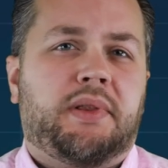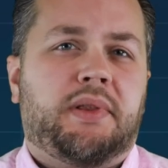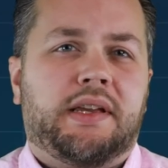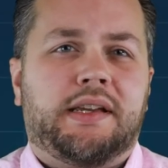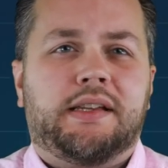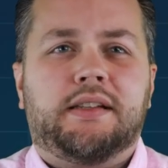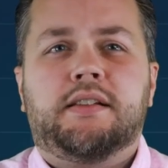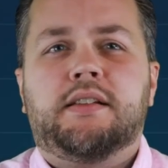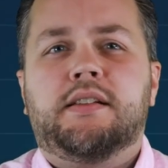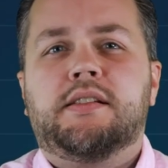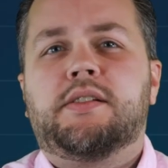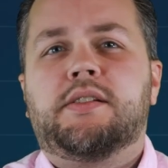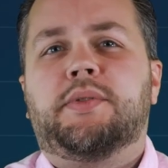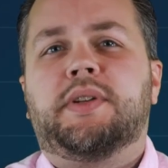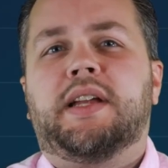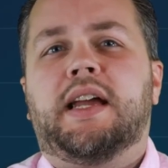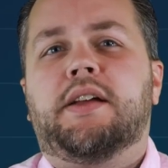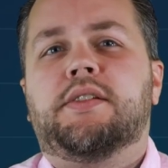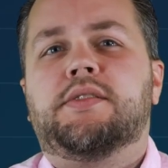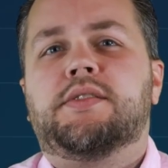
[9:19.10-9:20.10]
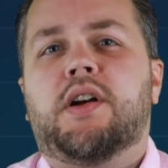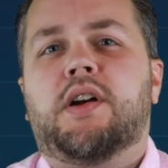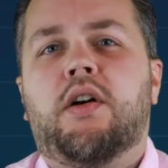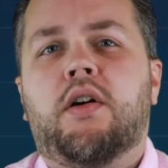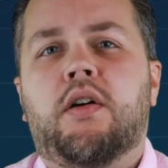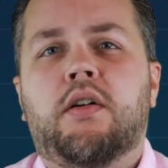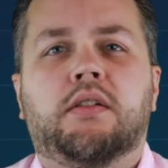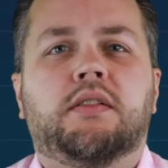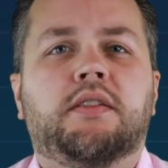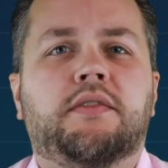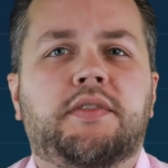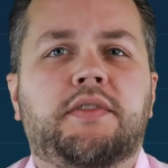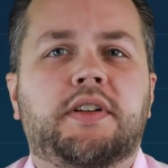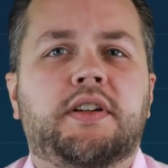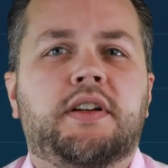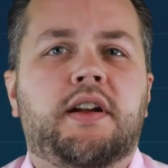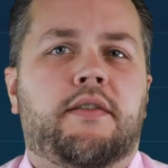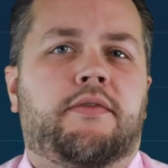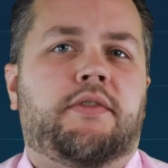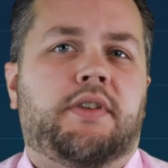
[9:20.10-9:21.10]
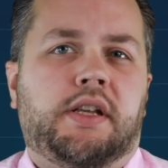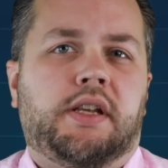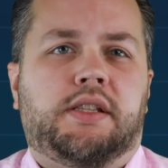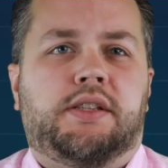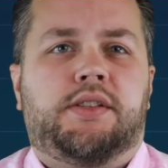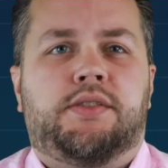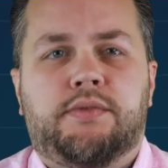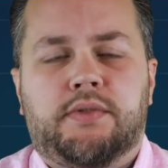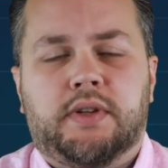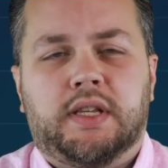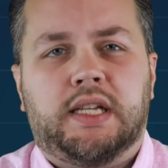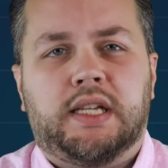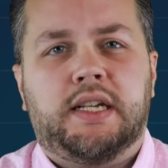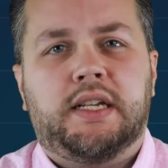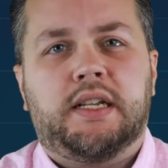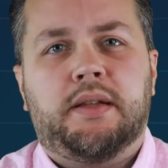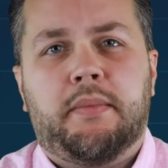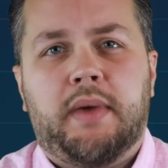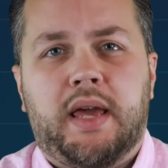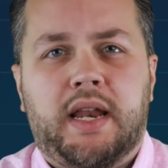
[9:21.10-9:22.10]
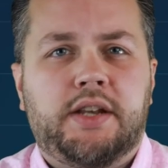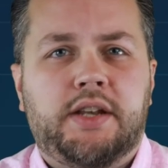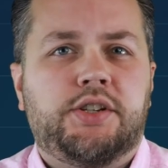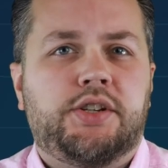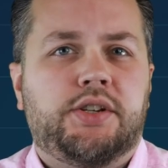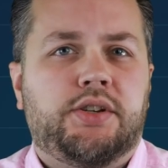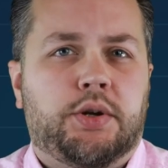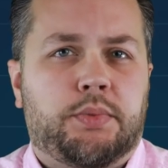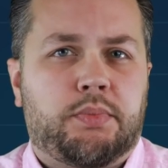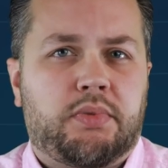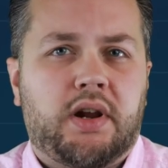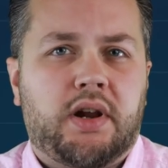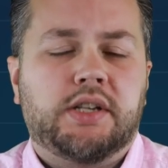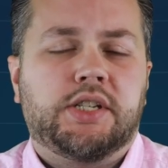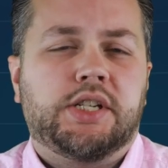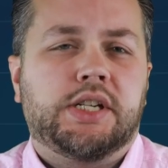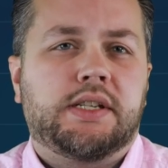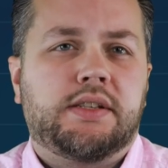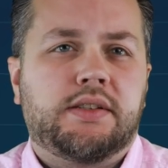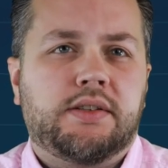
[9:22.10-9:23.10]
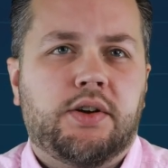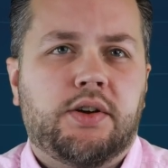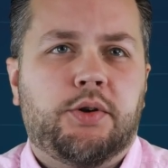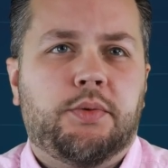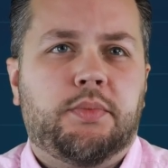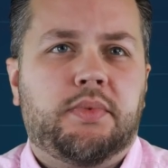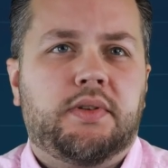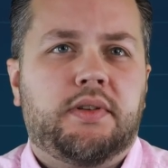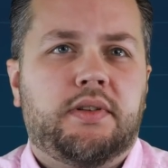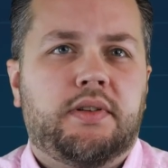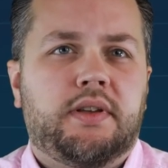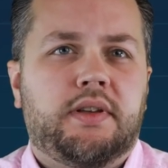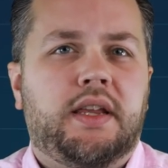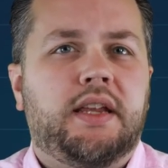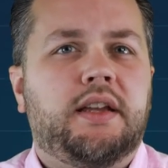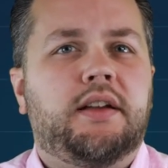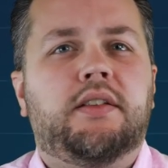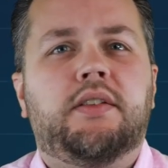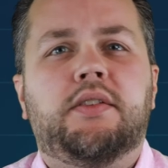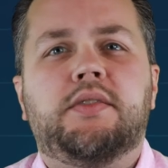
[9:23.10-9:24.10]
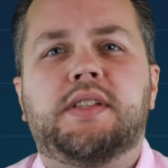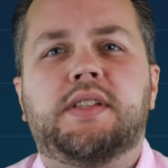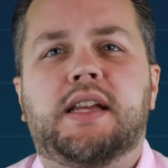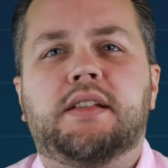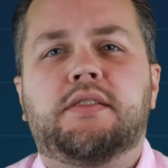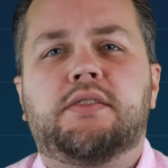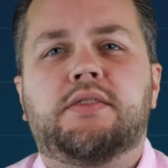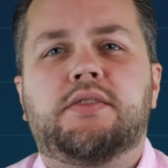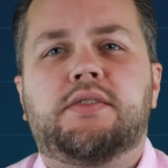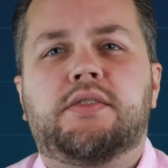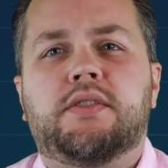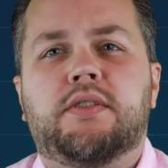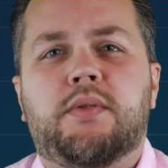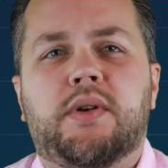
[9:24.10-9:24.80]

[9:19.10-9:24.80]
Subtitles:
plan is going to house all of the governance related to managing your project scope. It includes answers to